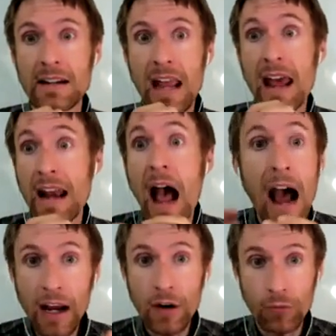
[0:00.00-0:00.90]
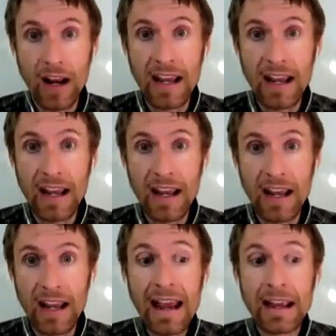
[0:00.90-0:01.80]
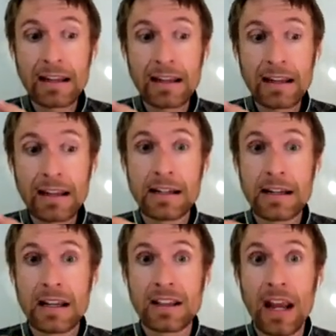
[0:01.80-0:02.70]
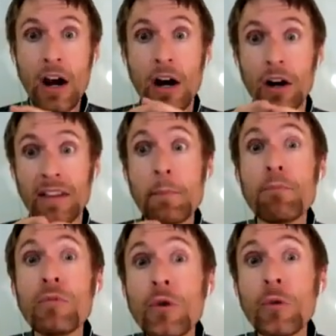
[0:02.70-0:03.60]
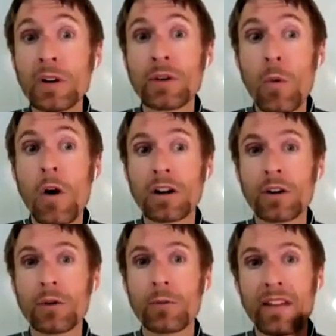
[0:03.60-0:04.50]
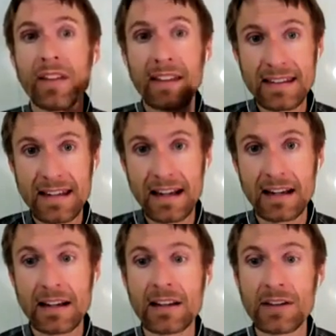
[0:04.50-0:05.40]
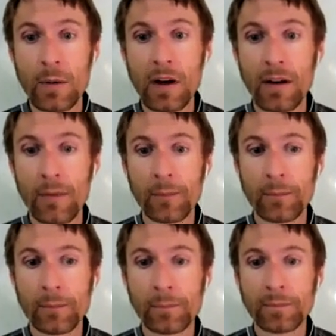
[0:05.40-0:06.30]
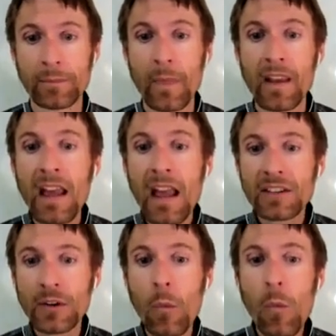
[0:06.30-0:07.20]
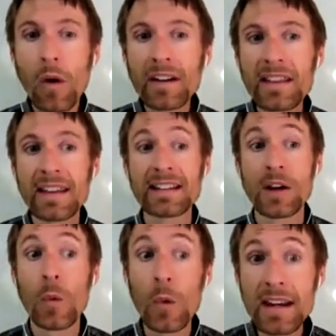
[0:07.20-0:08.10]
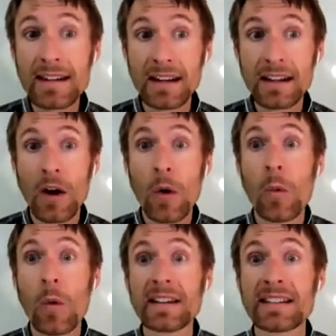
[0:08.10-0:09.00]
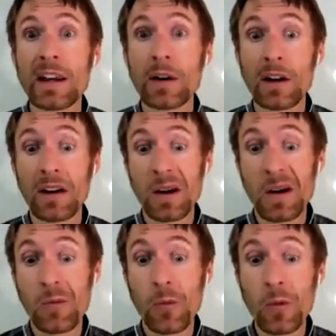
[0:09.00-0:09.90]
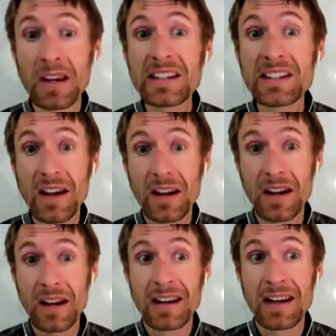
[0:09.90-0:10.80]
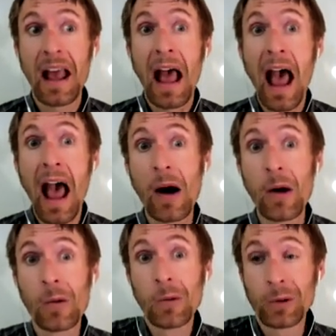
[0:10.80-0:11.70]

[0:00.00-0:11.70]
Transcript: at high rate, and they move with the water rather than sticking to the soil. So one of the things that we did was that we studied how,